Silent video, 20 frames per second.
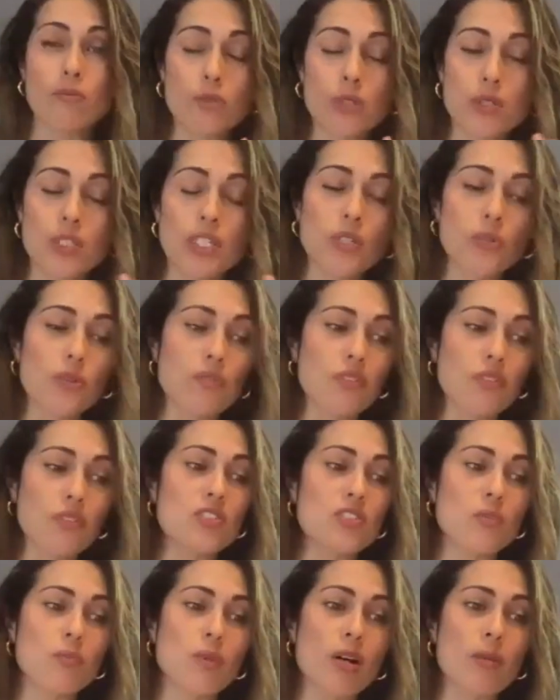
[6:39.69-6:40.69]
really
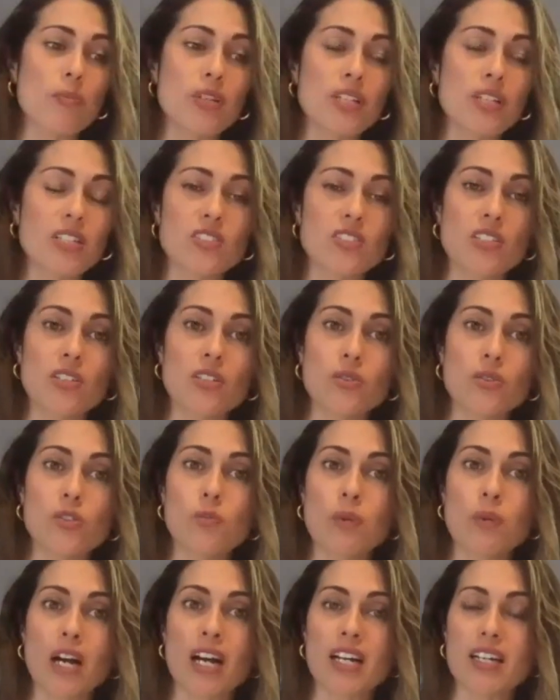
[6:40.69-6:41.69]
nervous about placing
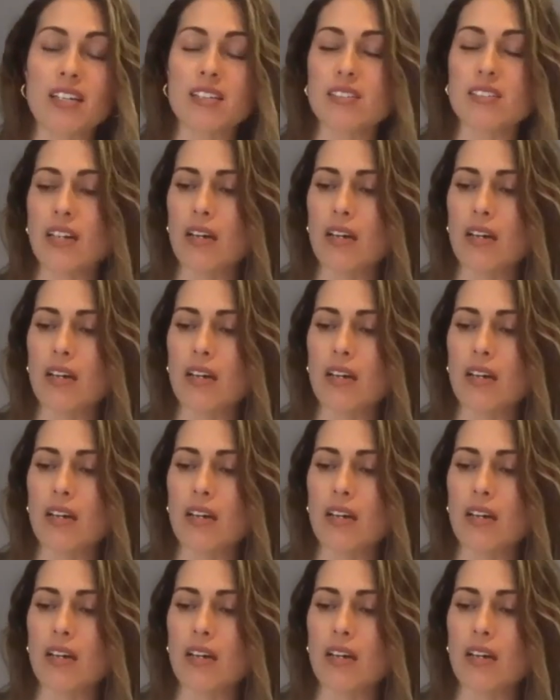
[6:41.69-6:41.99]
huge buys.